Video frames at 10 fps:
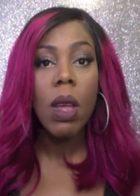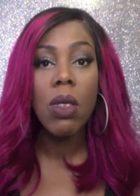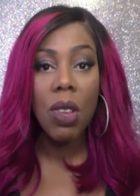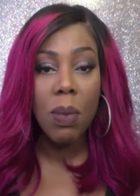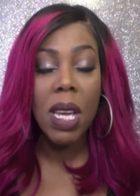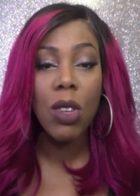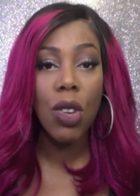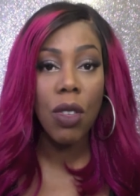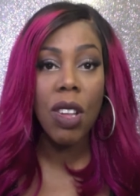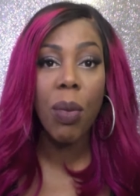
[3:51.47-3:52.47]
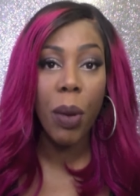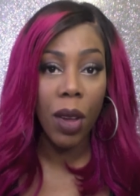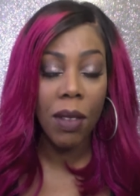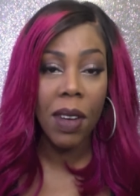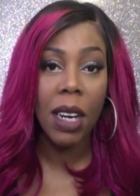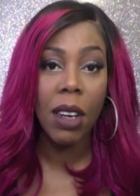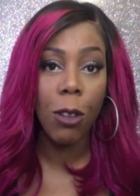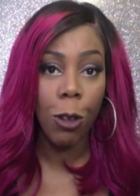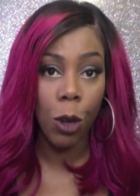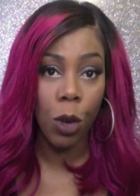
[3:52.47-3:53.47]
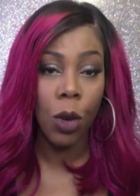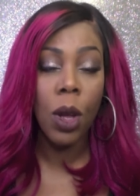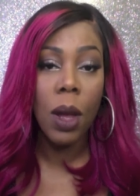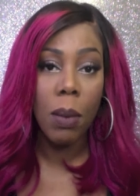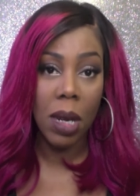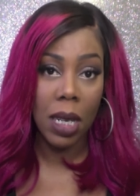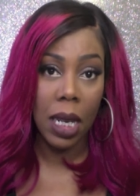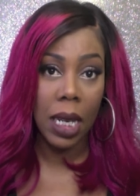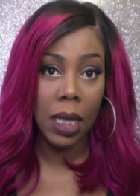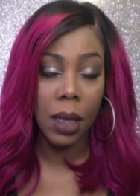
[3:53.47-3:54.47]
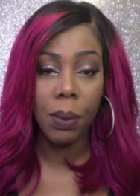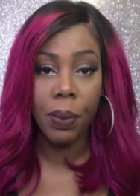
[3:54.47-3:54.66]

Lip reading: just make sure it's perfect for my client.